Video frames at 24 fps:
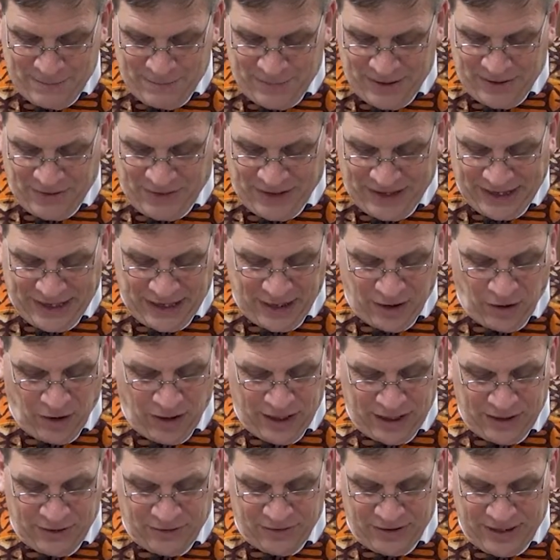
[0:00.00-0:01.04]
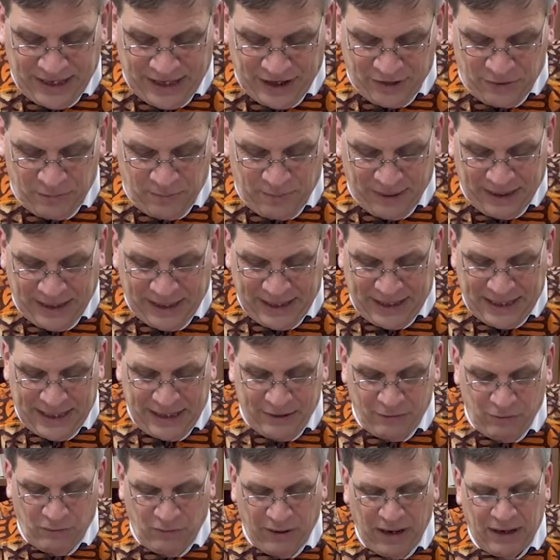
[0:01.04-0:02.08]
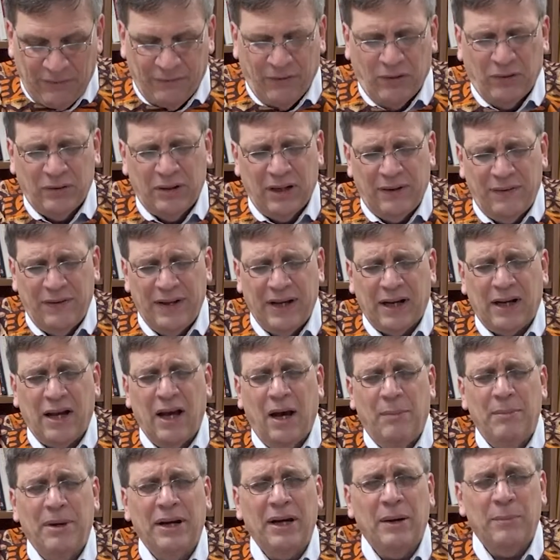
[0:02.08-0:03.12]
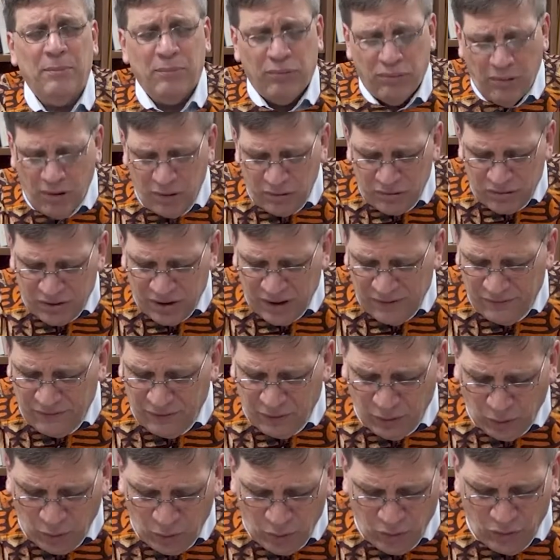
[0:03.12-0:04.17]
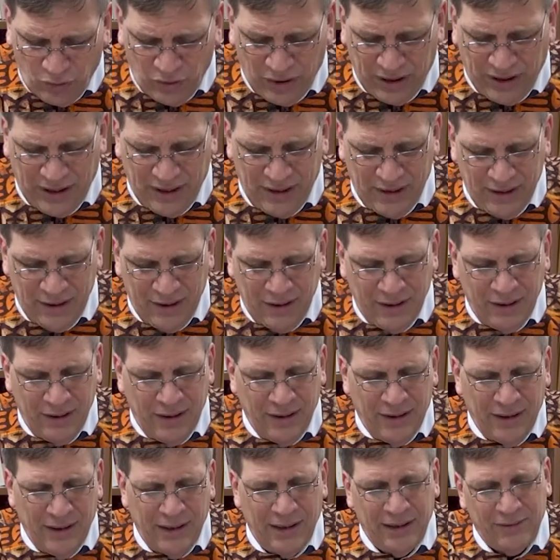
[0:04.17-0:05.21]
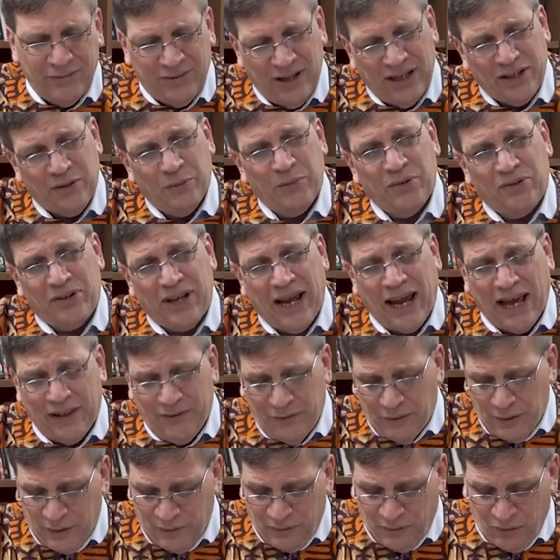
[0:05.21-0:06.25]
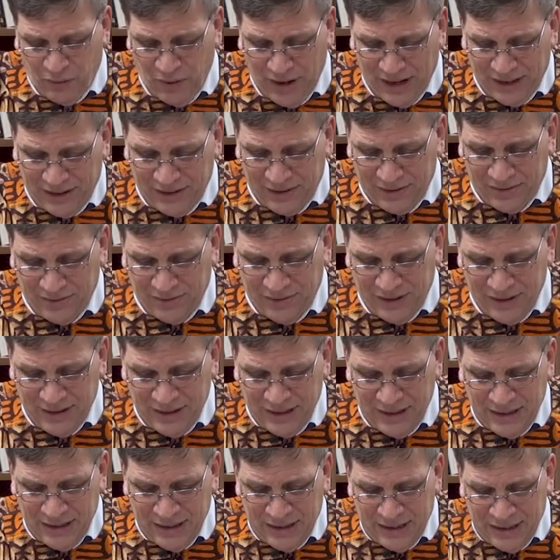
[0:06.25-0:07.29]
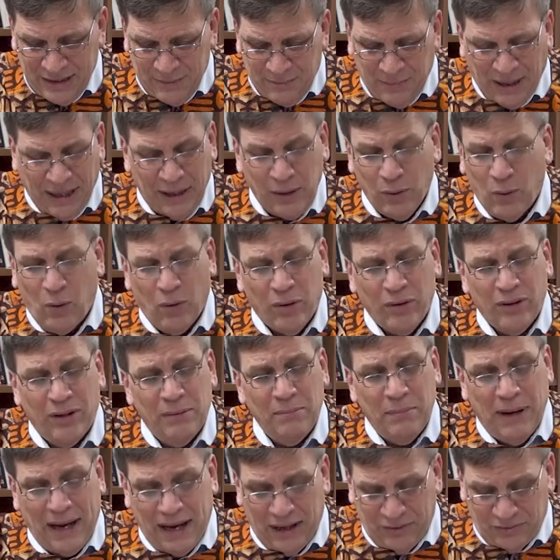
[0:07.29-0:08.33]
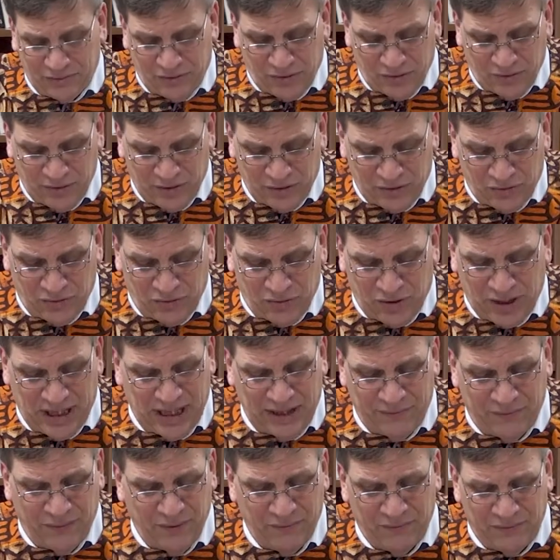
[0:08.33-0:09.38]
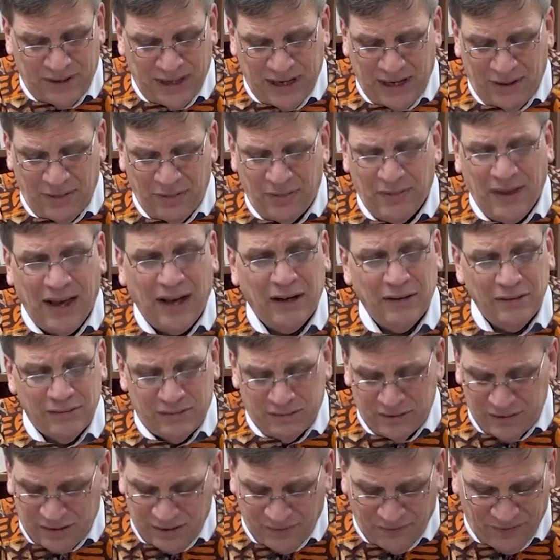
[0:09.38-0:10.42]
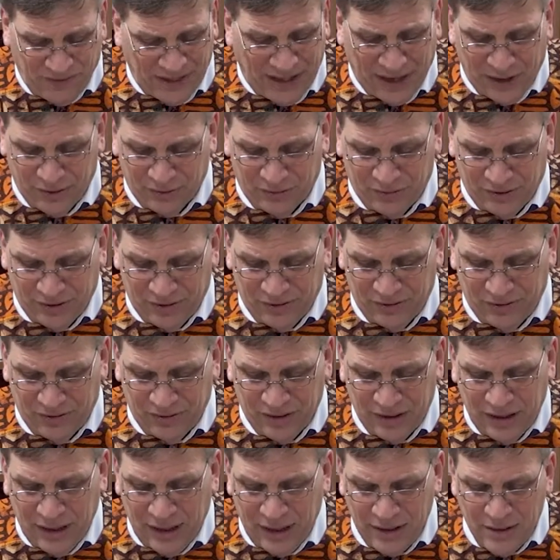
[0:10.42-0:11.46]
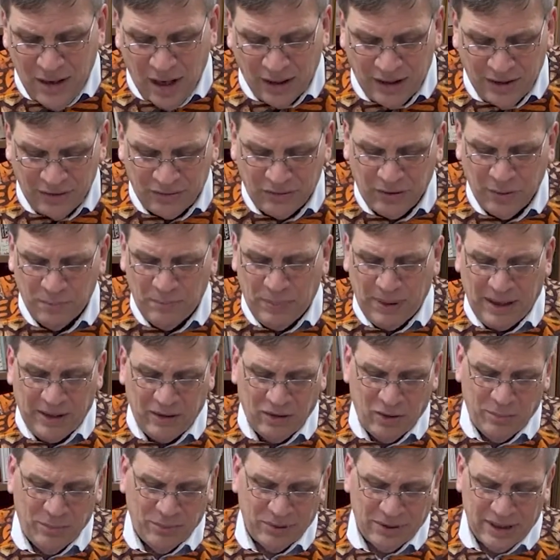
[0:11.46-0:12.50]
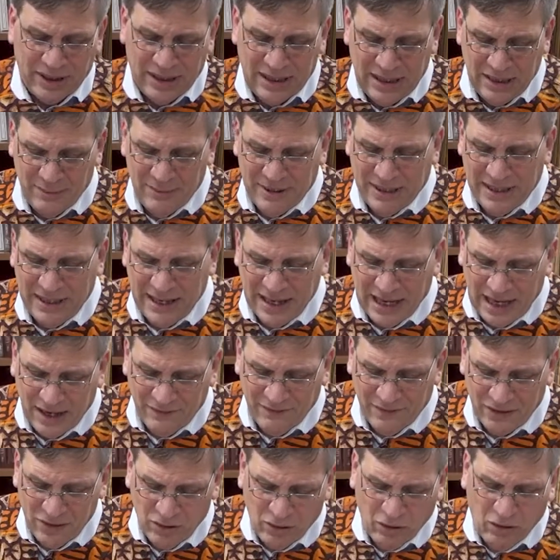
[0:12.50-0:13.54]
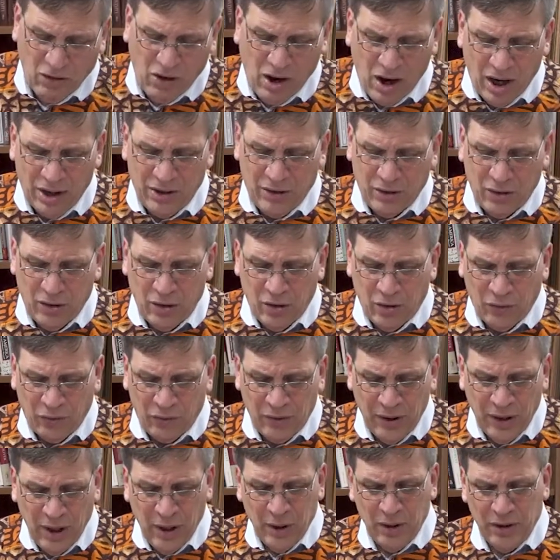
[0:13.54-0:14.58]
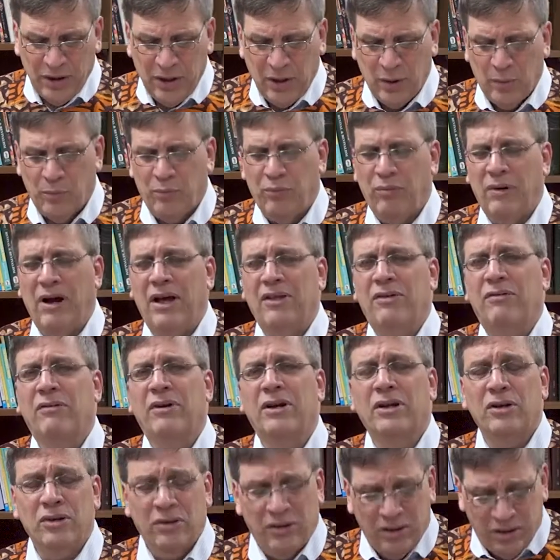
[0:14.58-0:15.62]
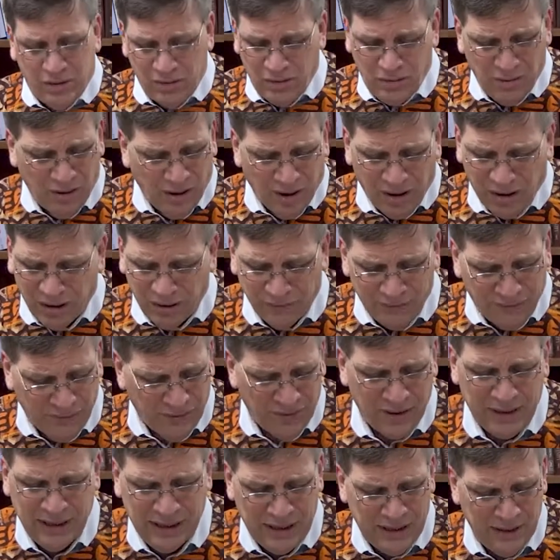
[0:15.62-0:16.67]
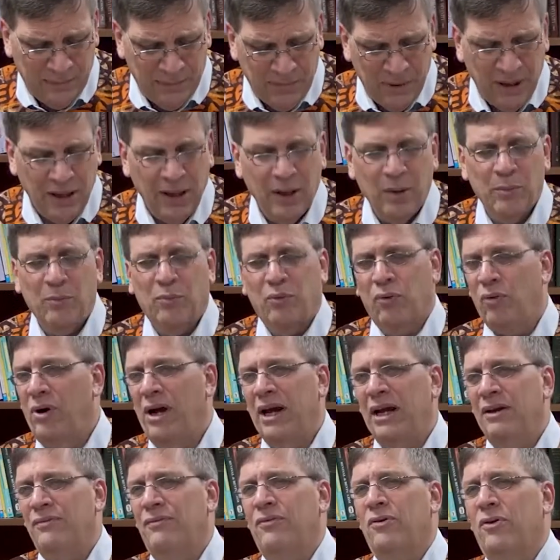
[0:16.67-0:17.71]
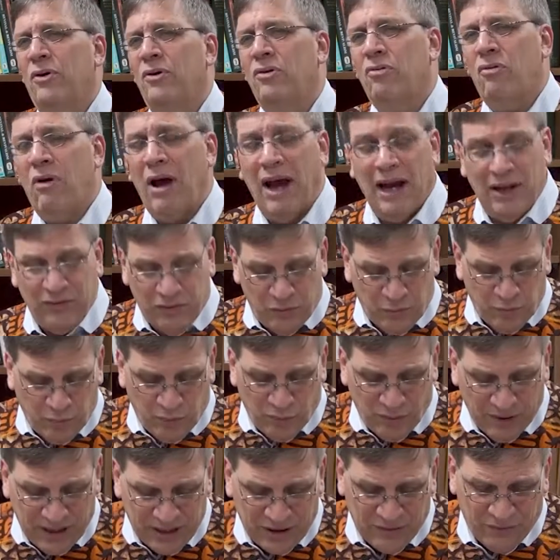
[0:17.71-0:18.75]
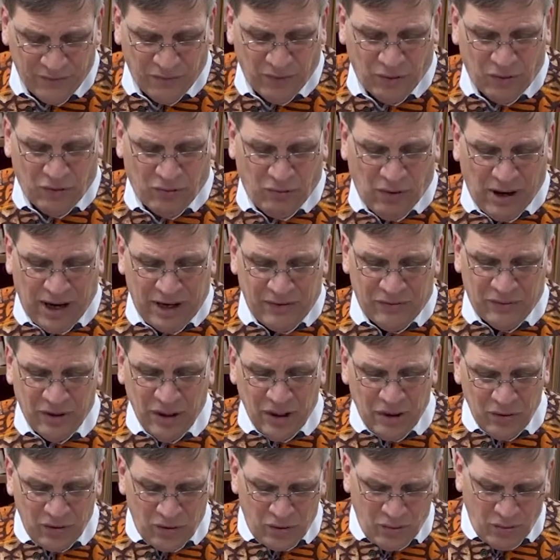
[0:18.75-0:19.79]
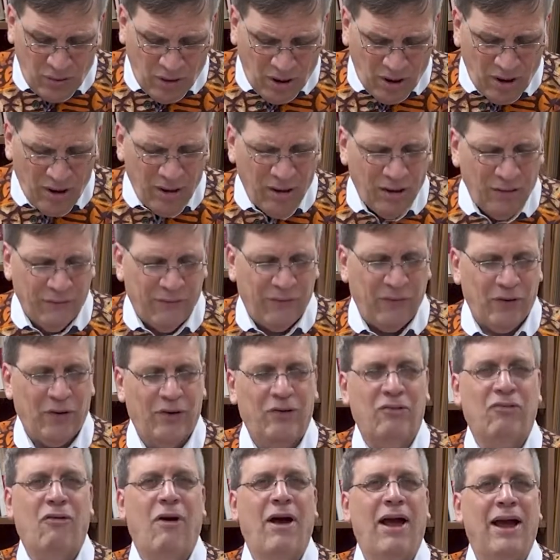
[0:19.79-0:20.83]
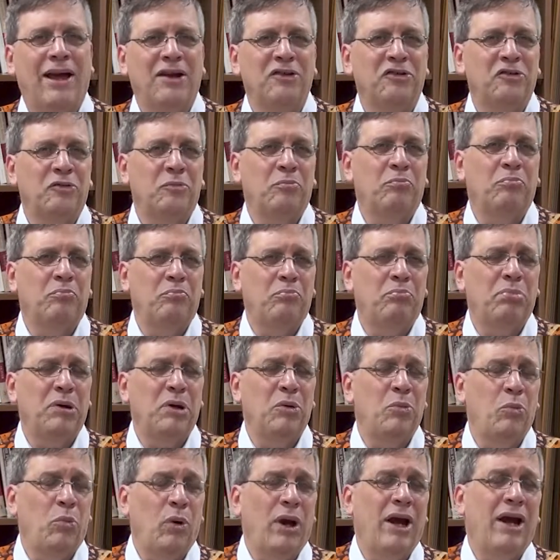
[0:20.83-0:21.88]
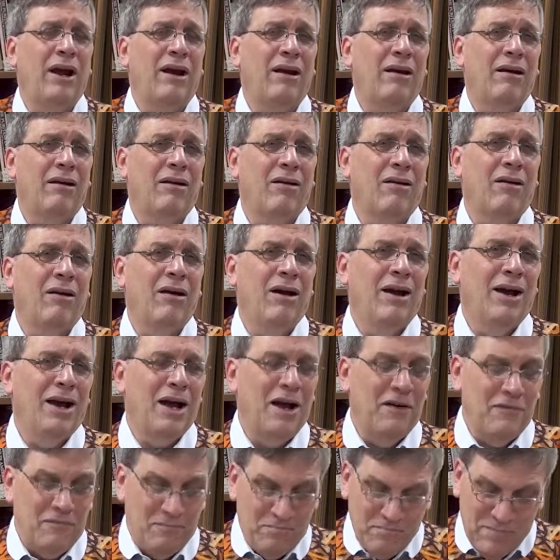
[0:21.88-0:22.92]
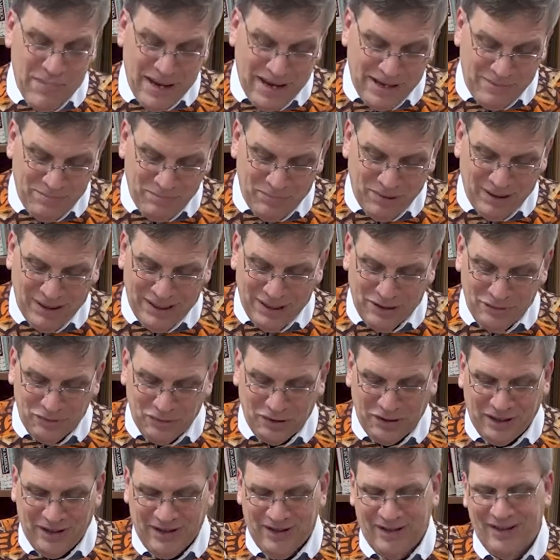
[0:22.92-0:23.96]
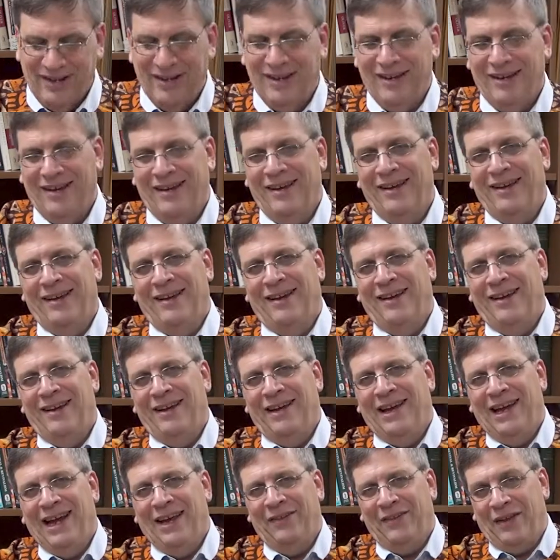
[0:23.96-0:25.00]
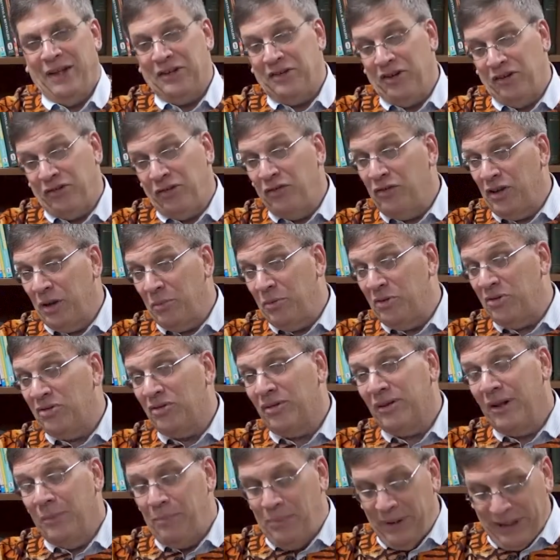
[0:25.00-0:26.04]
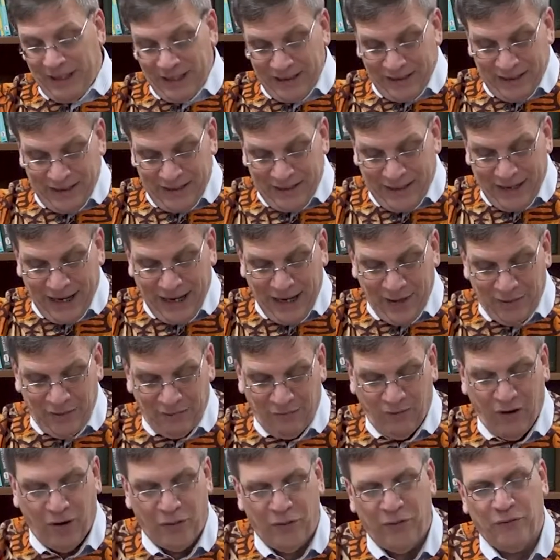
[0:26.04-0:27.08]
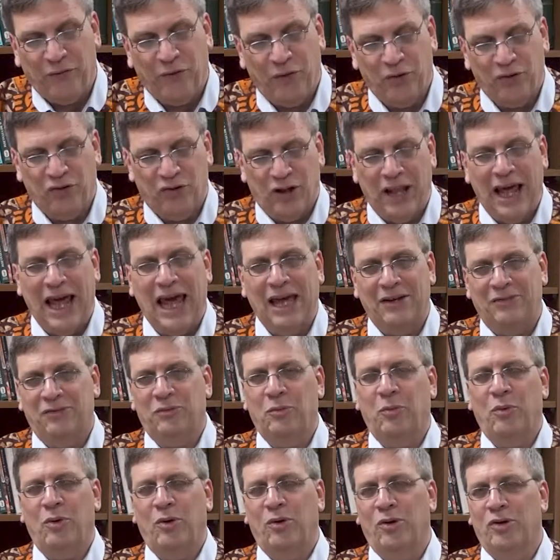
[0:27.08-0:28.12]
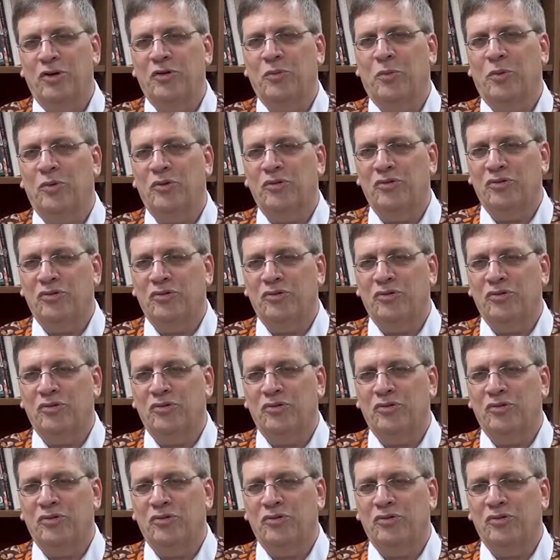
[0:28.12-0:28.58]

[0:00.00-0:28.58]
But there on his deathbed, he reveled in the coming approach of glory. And he said to his gathering friends, My Lord and Master is chief of ten thousands of thousands. None is comparable to him in heaven or on earth. Dear brethren, do all for him. Pray for Christ. Preach for Christ. Do all for Christ. Beware of men pleasing. And then, just as he was slipping into death, Rutherford's last words were